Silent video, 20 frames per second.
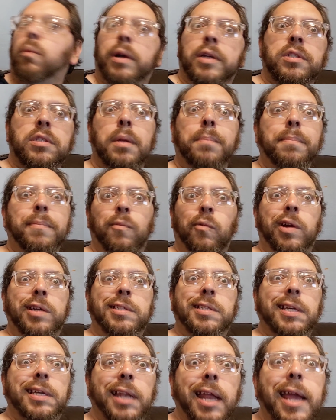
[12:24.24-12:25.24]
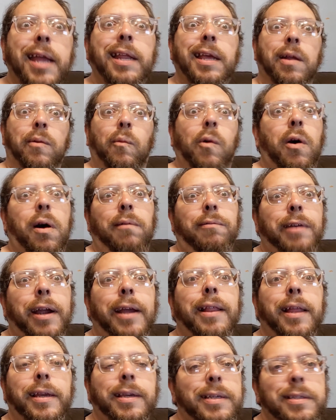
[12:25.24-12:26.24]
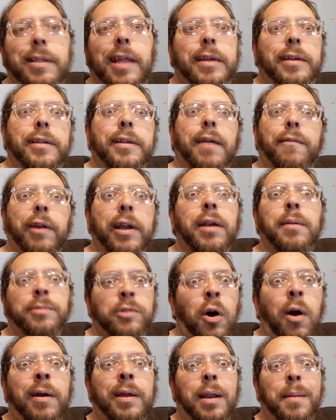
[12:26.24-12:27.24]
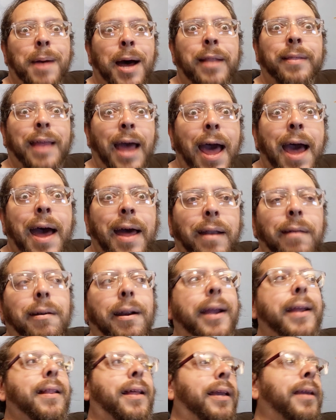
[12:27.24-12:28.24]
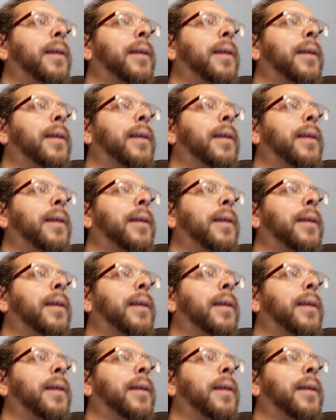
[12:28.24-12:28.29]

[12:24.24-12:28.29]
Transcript: Where's the where's the Canadian wall, right? Like you, ne you never hear him talking about that, right?